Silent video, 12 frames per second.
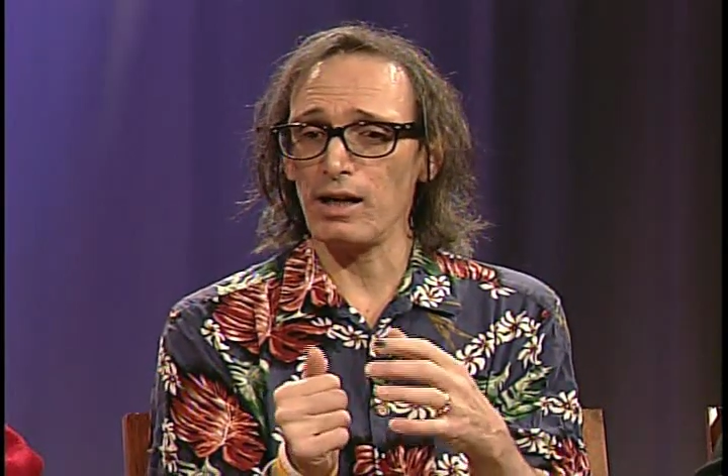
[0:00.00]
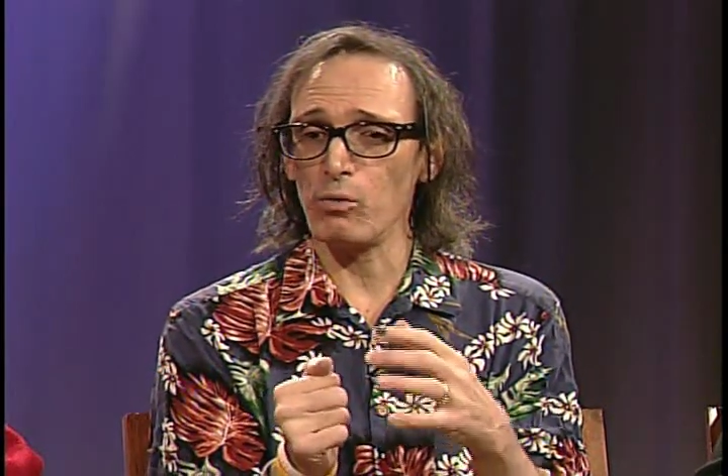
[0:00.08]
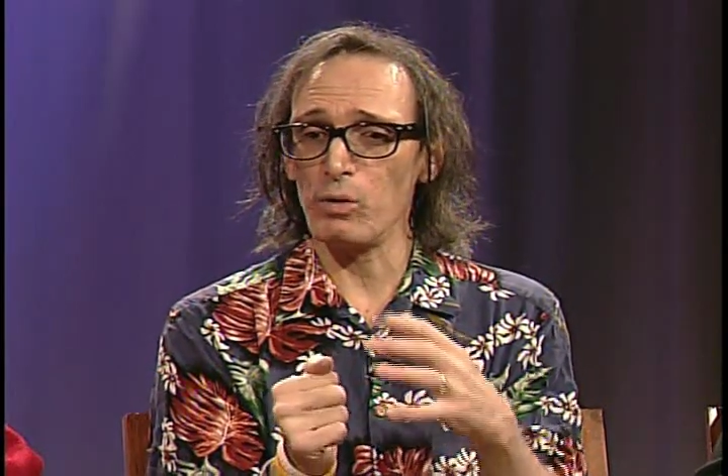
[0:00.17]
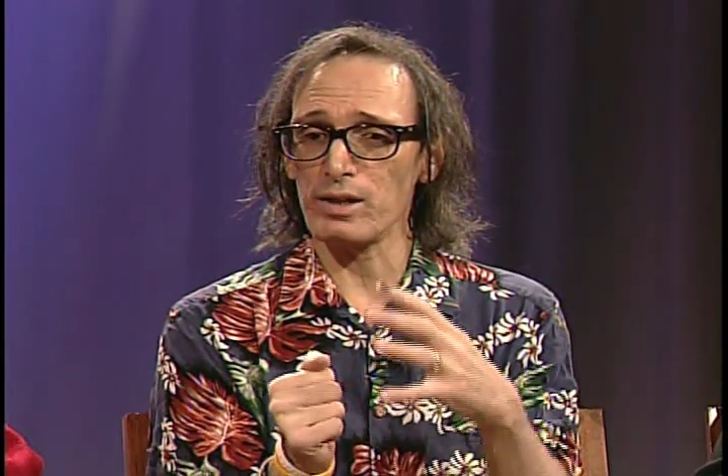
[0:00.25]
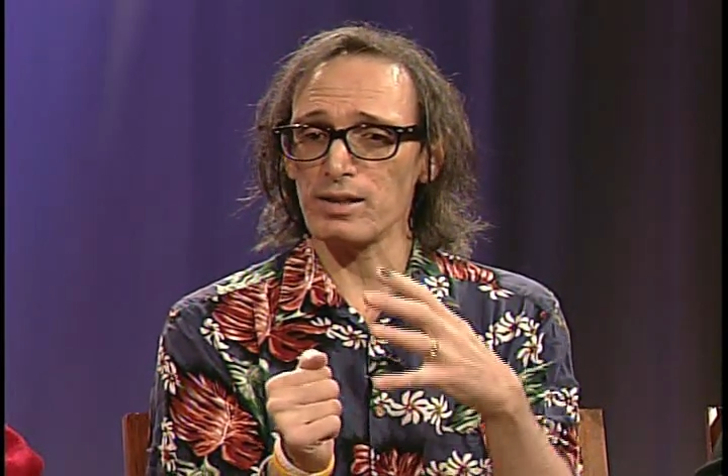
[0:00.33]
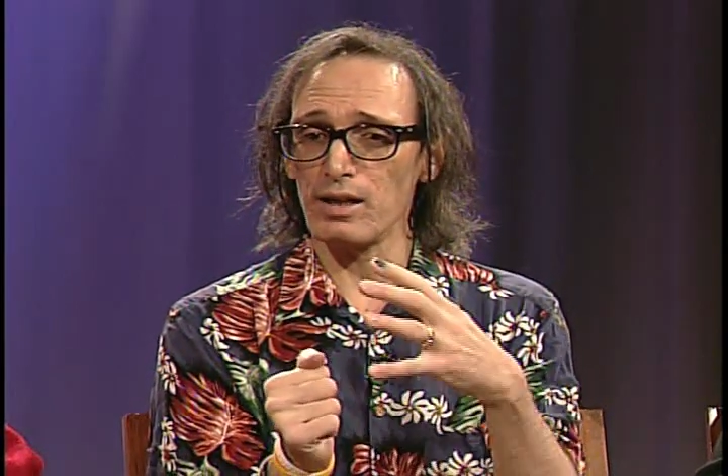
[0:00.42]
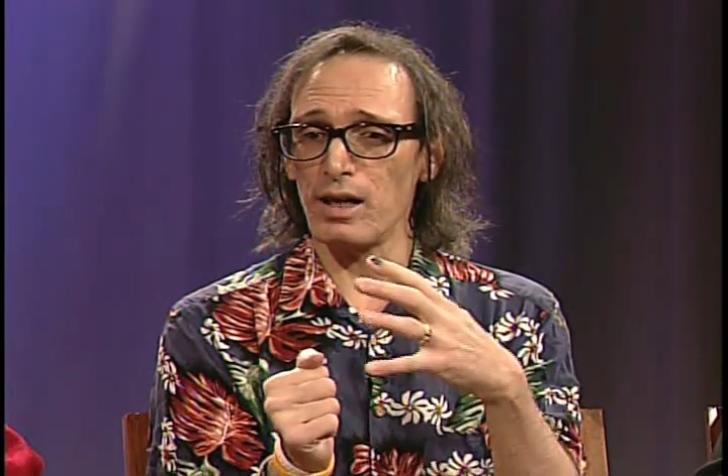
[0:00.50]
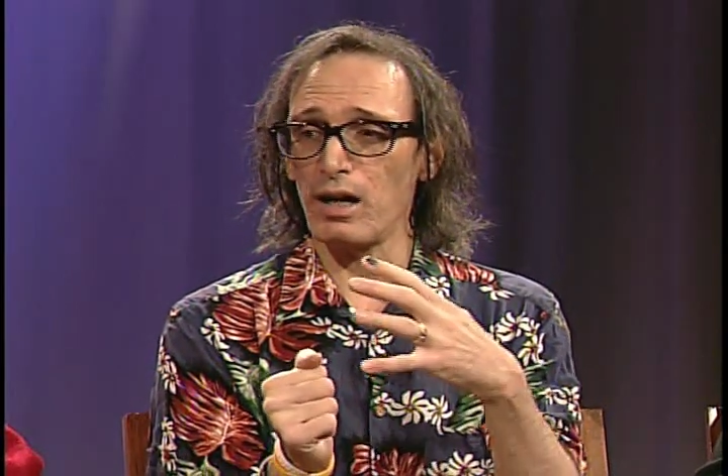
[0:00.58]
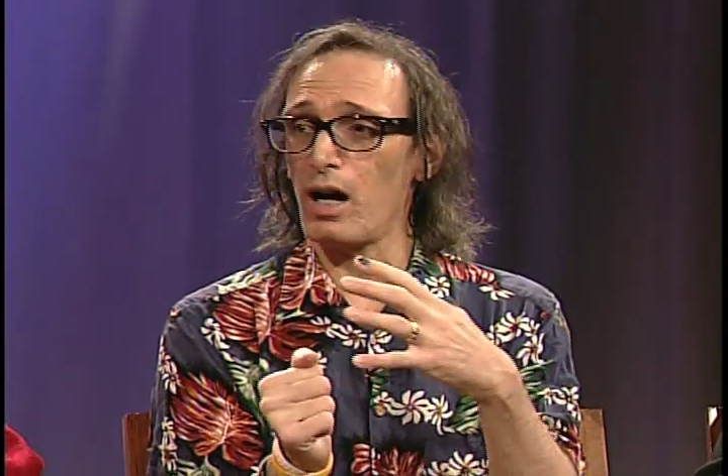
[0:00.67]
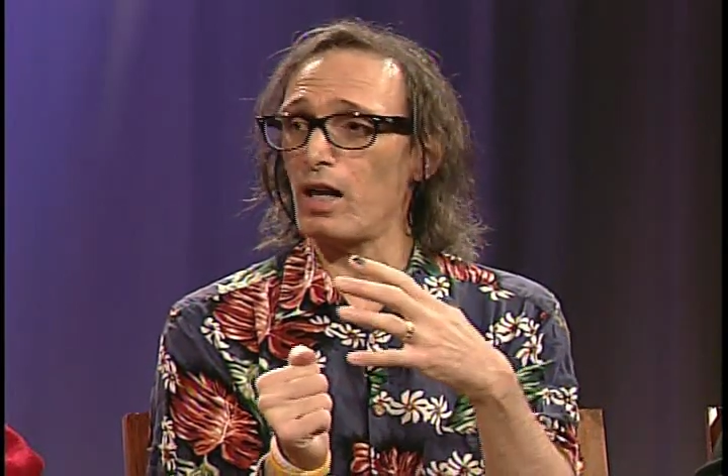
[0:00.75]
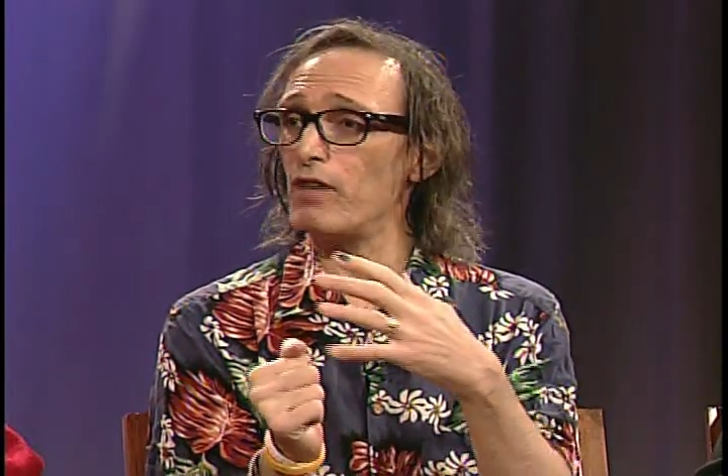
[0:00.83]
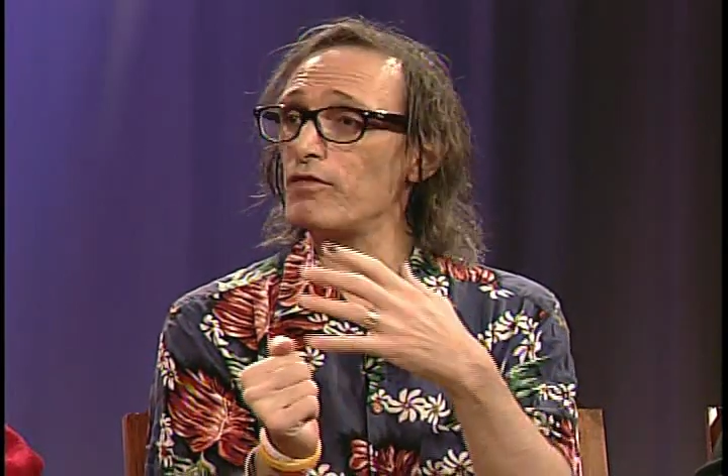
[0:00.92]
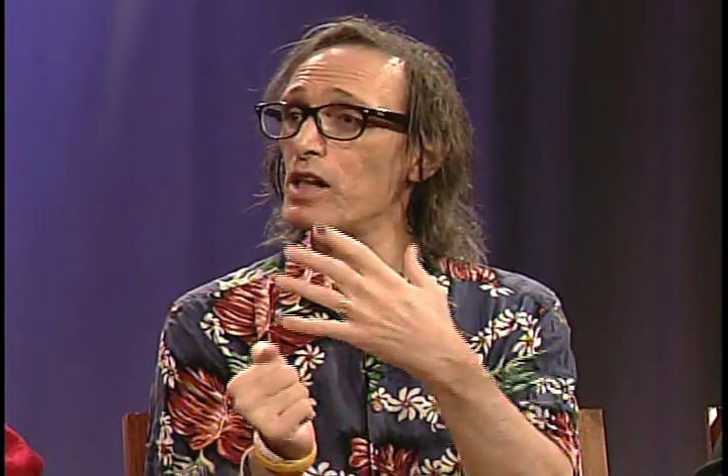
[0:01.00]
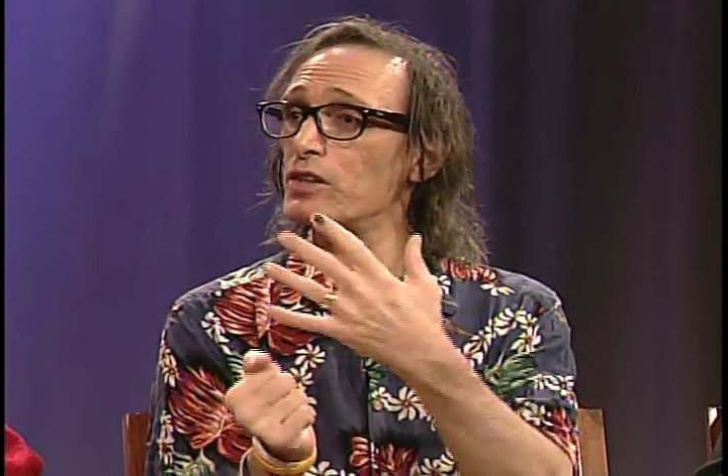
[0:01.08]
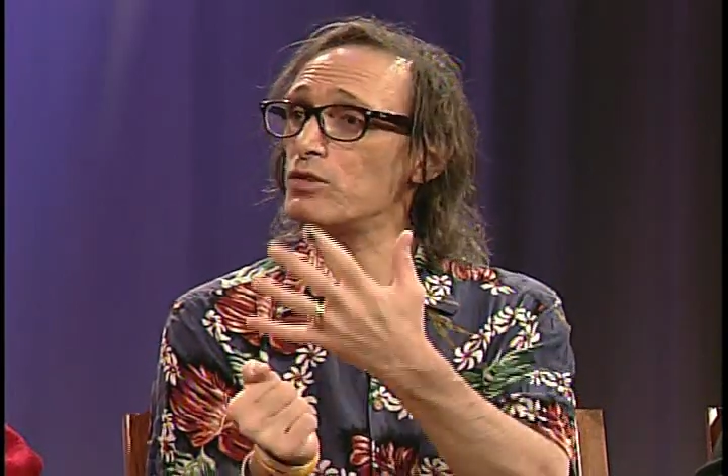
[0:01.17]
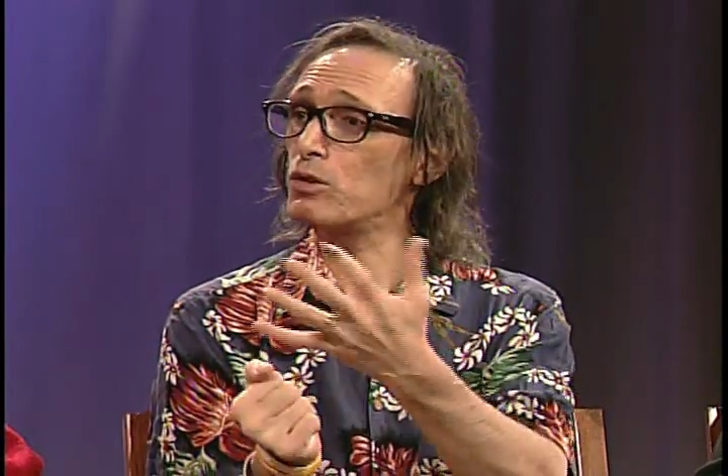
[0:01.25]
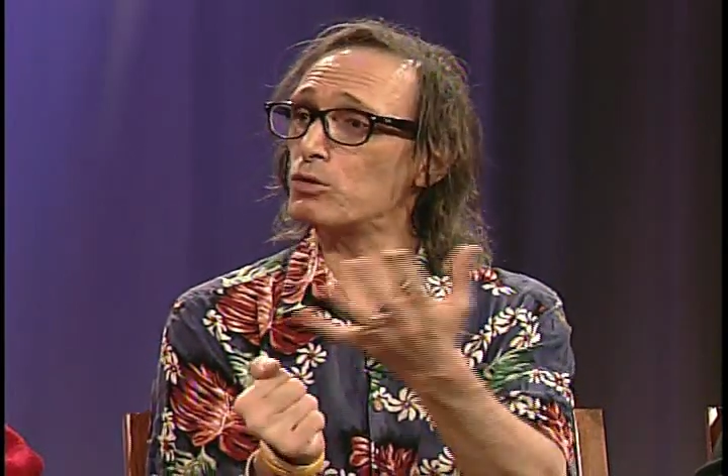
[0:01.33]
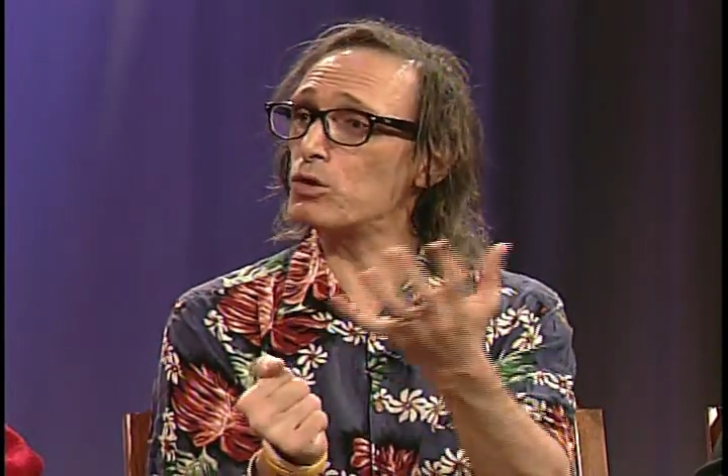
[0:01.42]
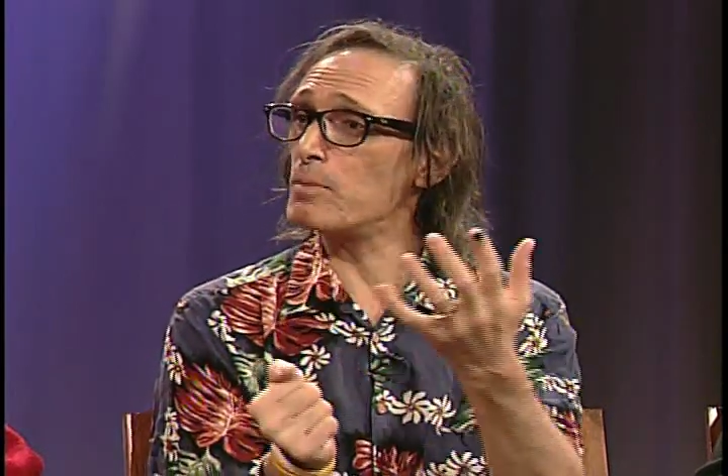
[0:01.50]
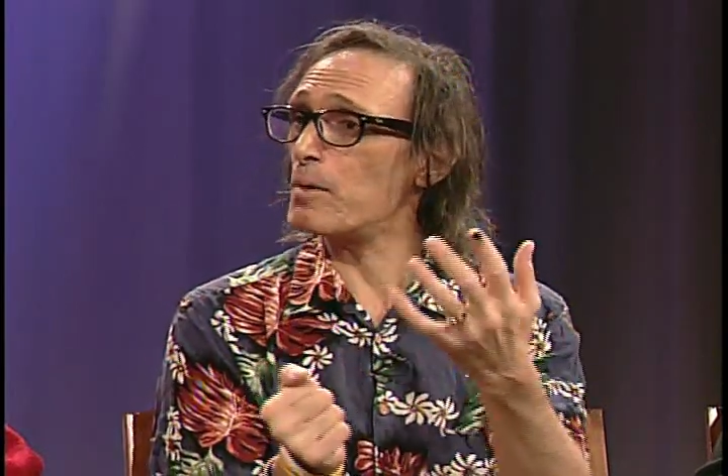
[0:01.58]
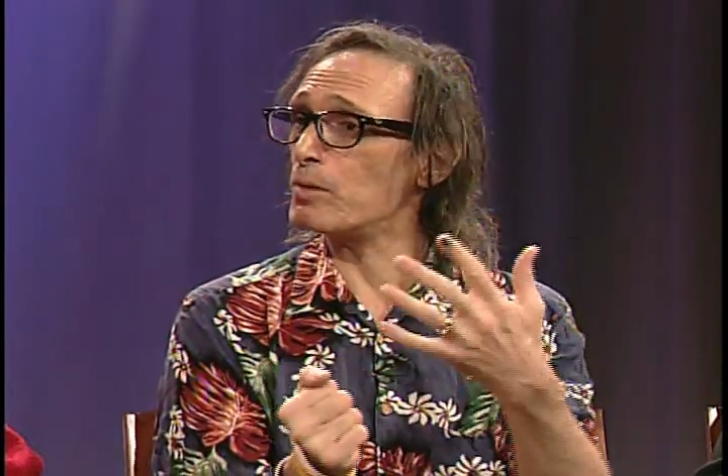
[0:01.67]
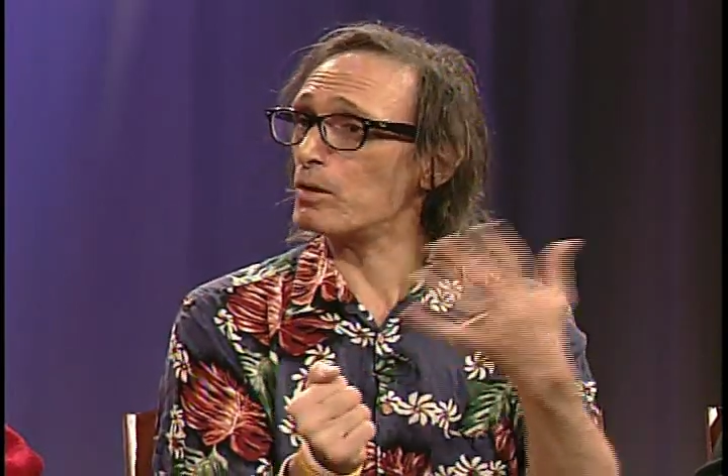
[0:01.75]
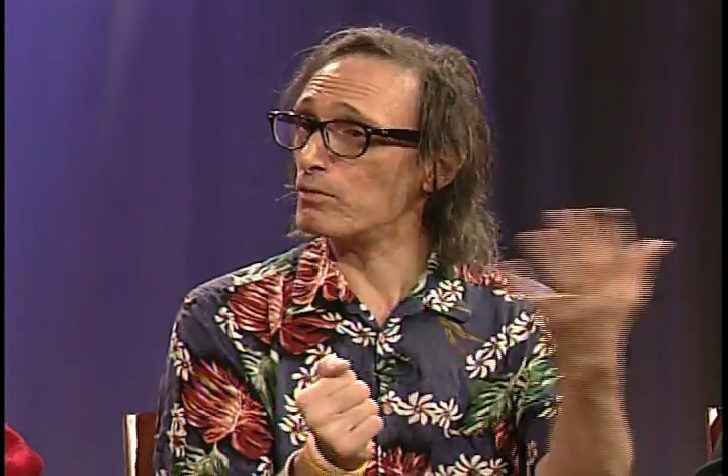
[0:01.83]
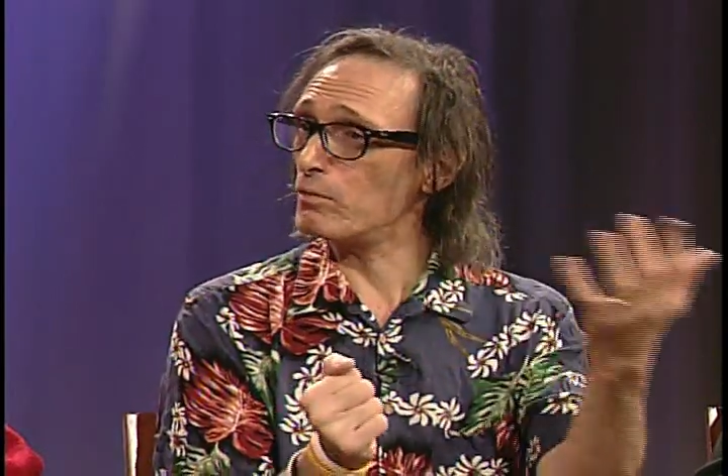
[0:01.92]
was a volunteer crew
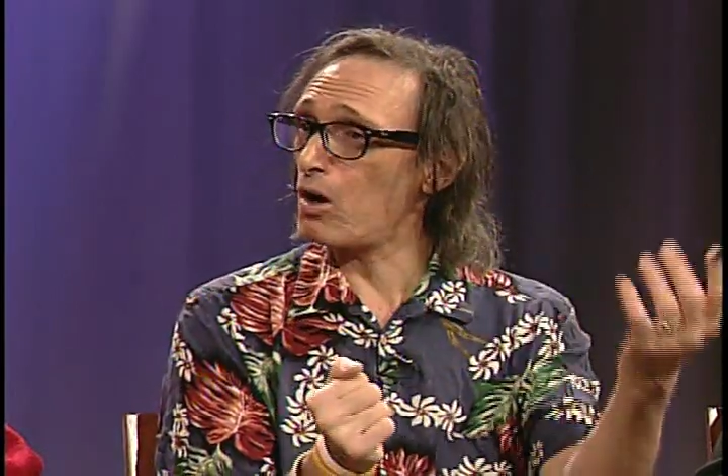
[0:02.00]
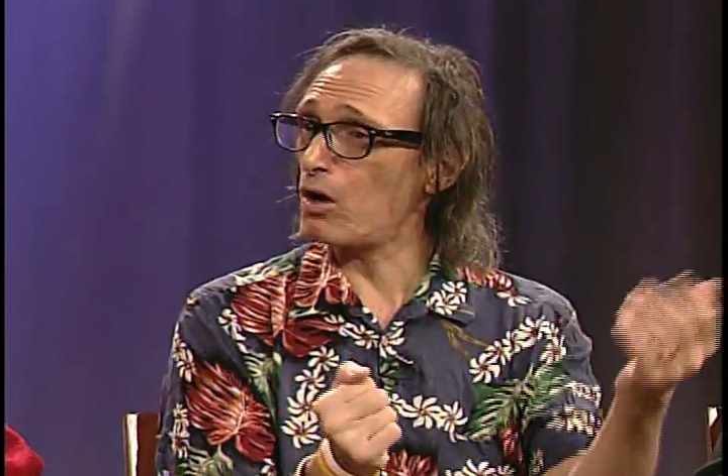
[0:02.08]
member